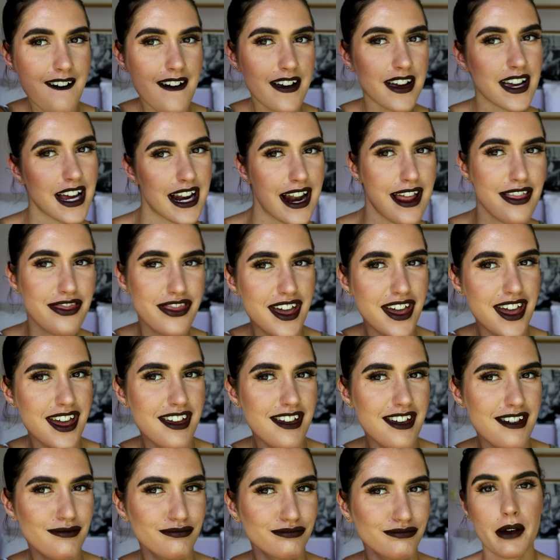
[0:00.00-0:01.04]
kind of
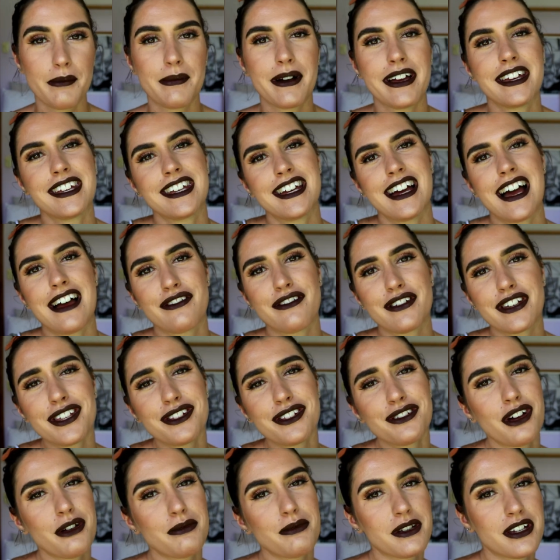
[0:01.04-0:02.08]
thing. But yeah, I really
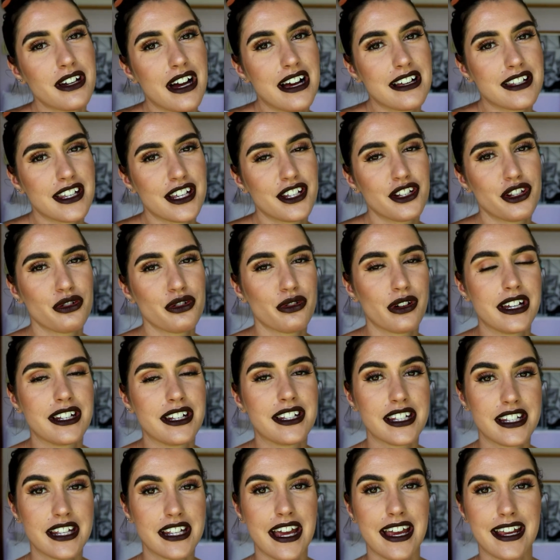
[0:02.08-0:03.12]
do hope you guys enjoyed
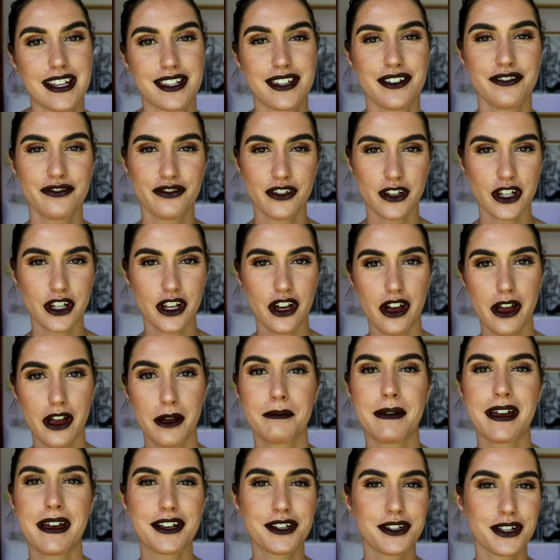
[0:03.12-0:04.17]
today's video.
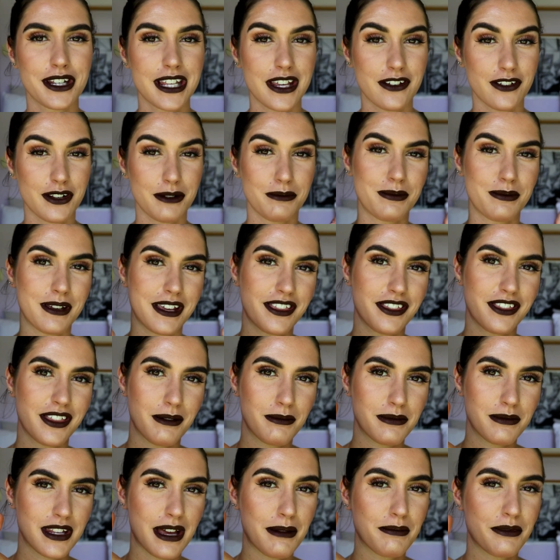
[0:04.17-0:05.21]
Make sure to give it a big
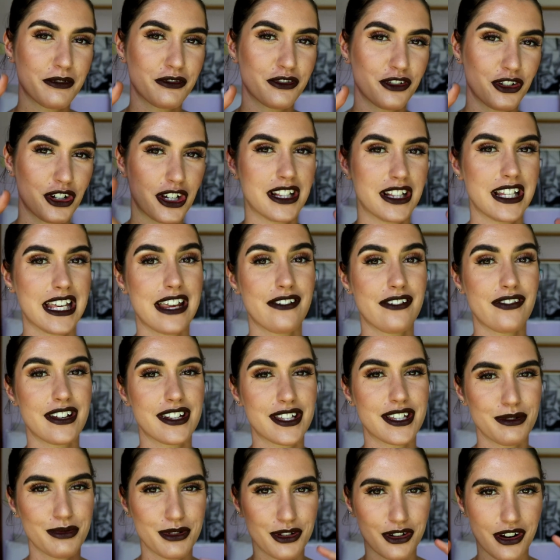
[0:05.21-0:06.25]
thumbs up before you leave
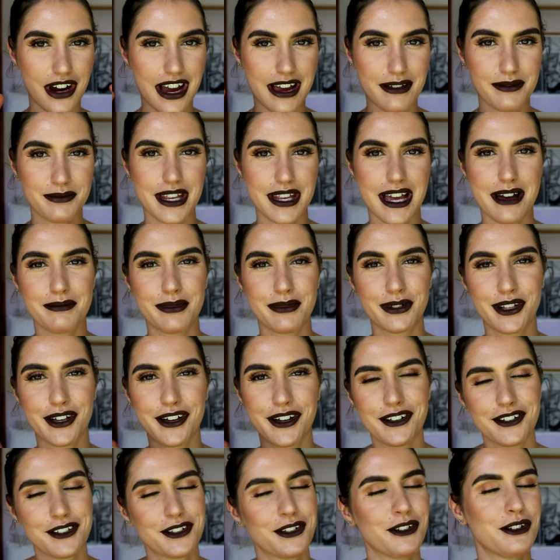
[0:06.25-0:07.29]
and subscribe down
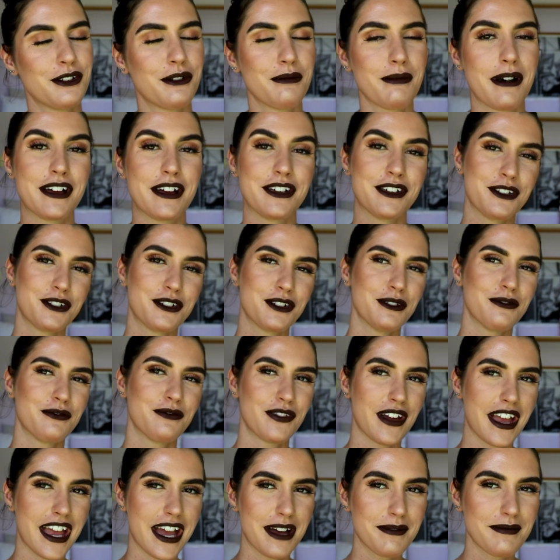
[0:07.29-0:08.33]
below to my YouTube
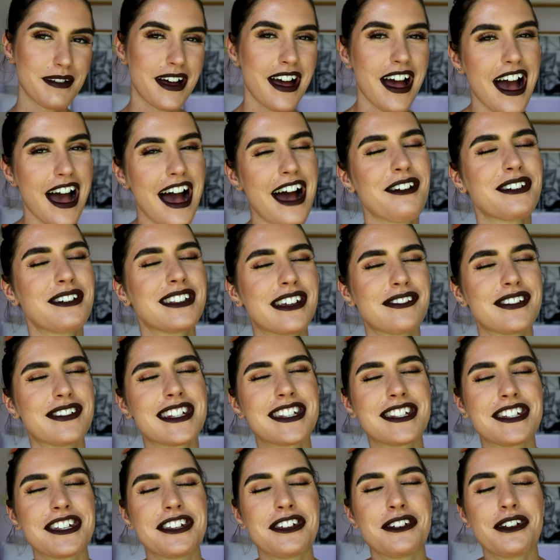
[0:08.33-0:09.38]
fam. I would love to
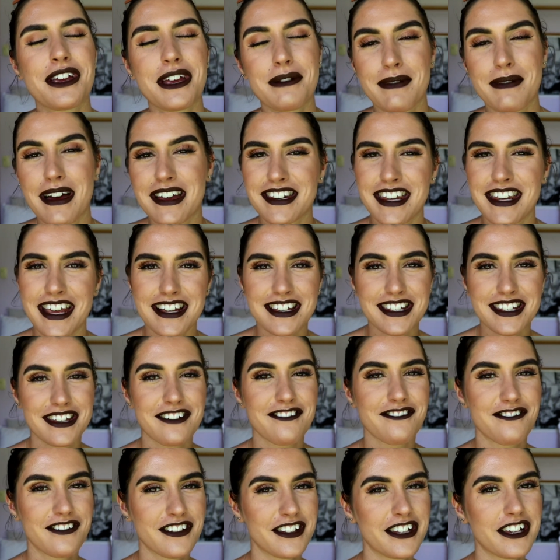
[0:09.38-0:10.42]
see you in my next
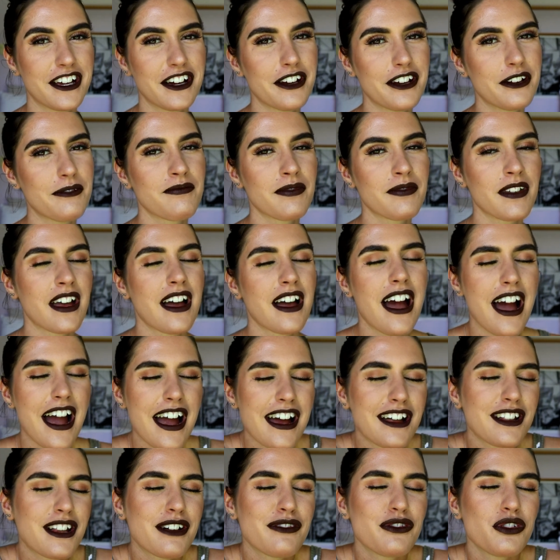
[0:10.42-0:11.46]
video.
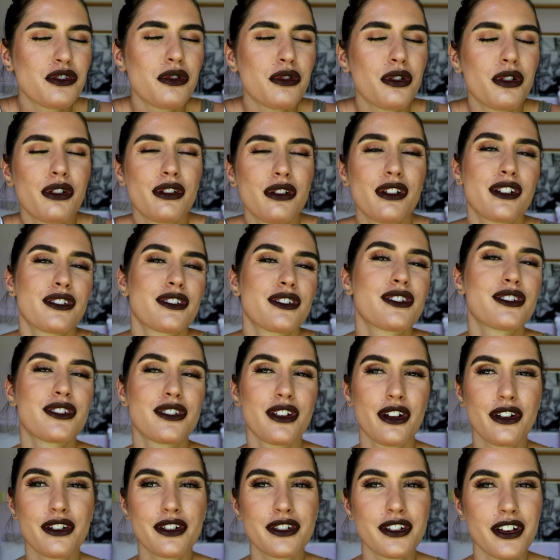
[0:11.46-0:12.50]
I love you all
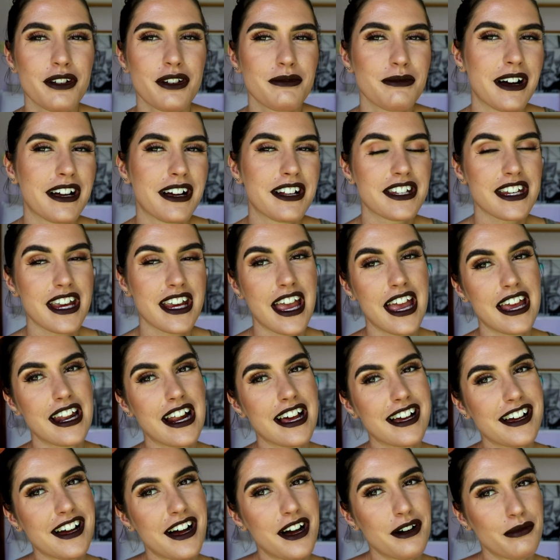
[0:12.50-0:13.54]
so, so much and
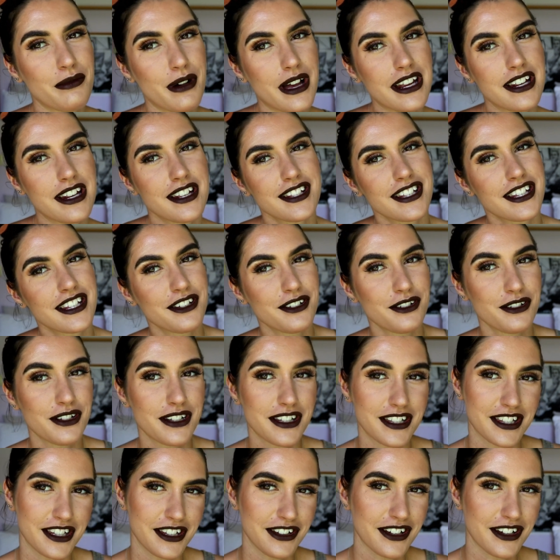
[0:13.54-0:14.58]
I can't wait
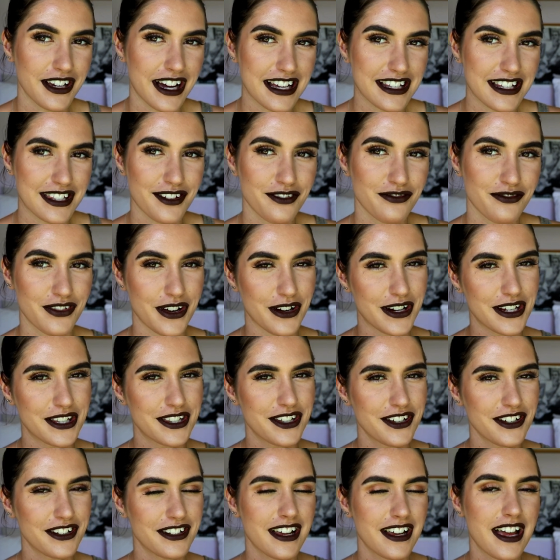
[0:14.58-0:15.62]
to see you guys very
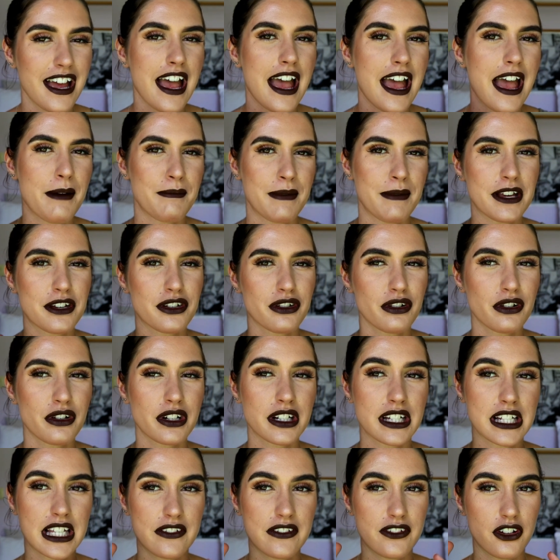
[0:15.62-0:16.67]
soon. Make sure
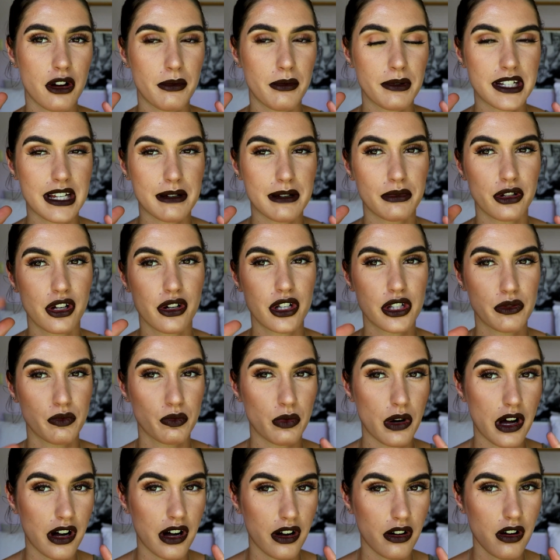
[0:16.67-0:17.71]
to leave a comment down below as
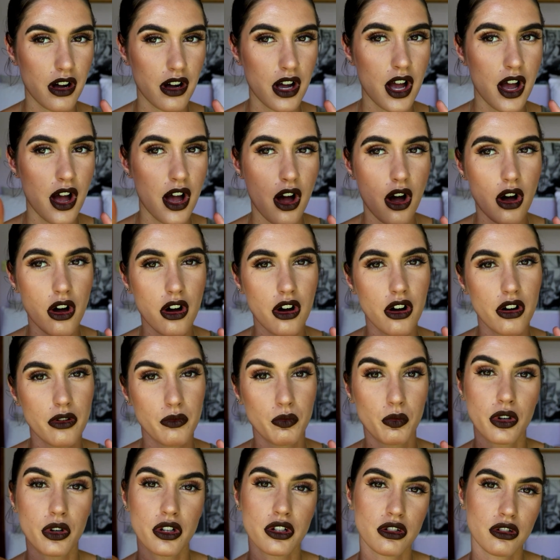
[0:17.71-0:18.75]
well
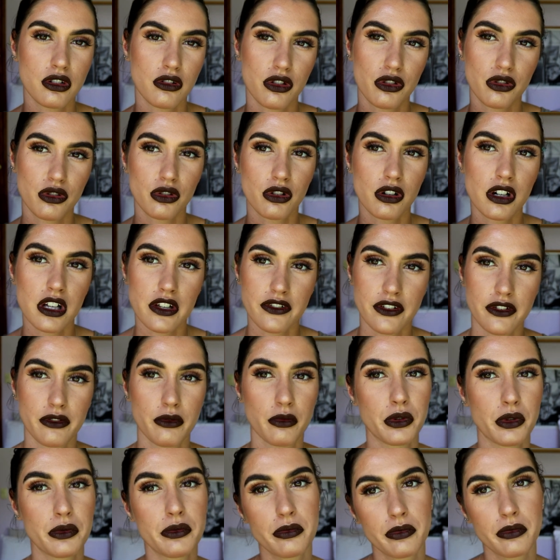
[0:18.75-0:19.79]
on what you thought if you
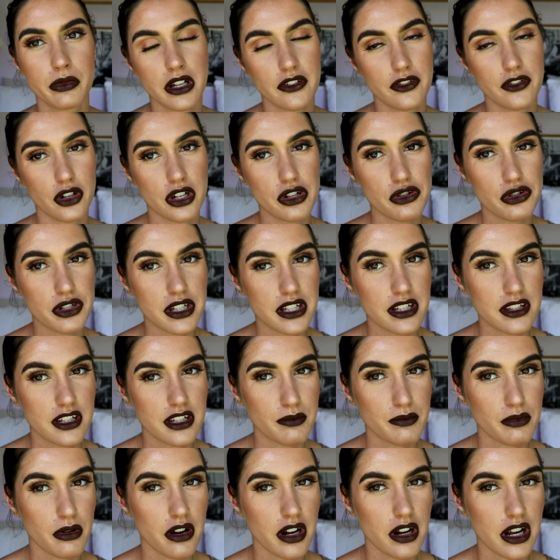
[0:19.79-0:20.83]
will, if you're interested in
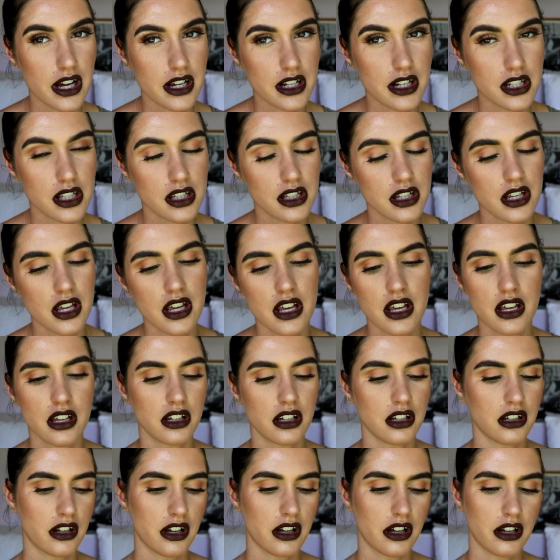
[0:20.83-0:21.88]
this product
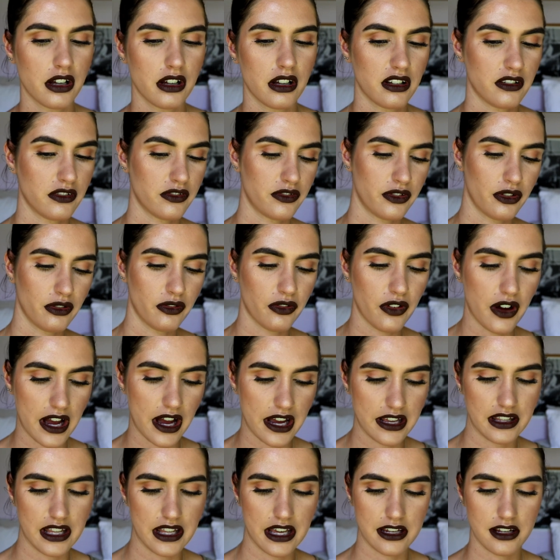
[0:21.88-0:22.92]
you know if you
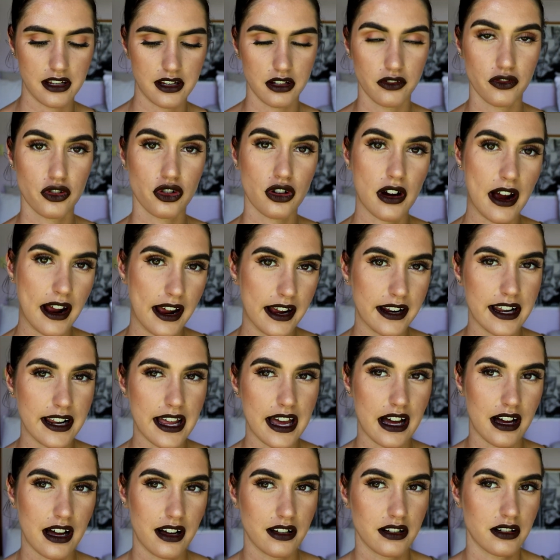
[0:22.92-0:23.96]
find like you've tried it
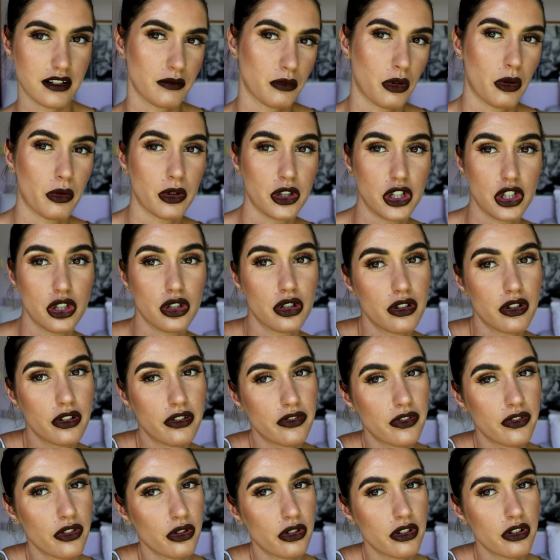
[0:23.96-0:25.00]
out what were your
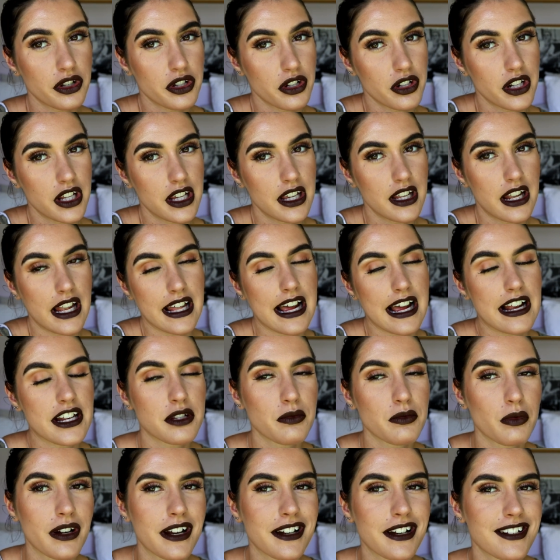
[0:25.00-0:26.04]
thoughts on it like I
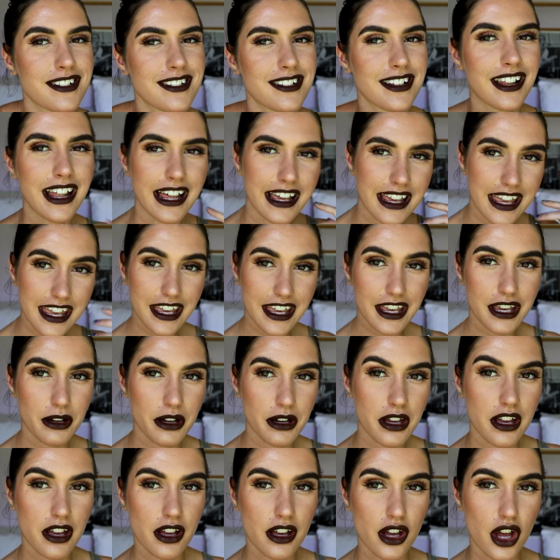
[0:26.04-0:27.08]
just want to like
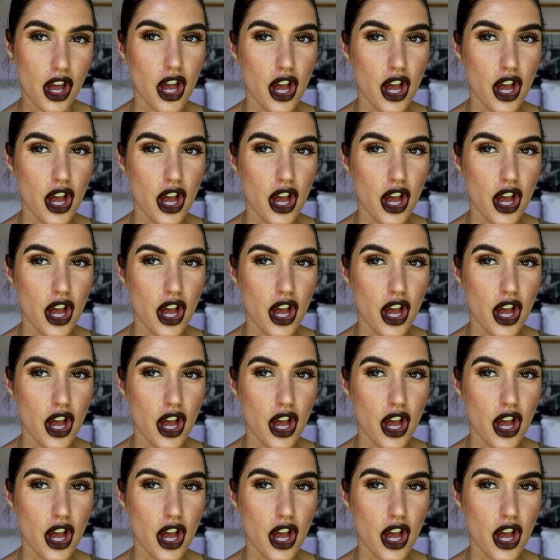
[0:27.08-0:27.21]
hear